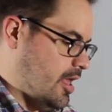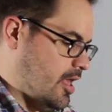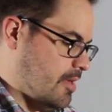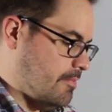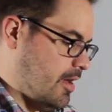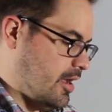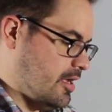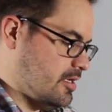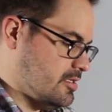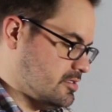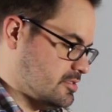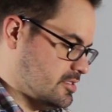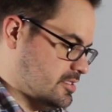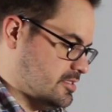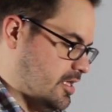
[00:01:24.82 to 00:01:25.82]
uh, my
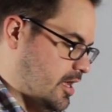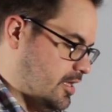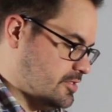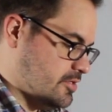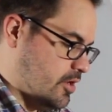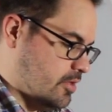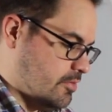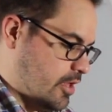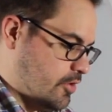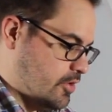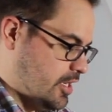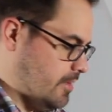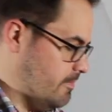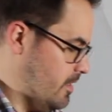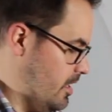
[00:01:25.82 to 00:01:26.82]
designs on the
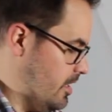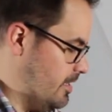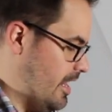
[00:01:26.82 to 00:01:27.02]
hoodie.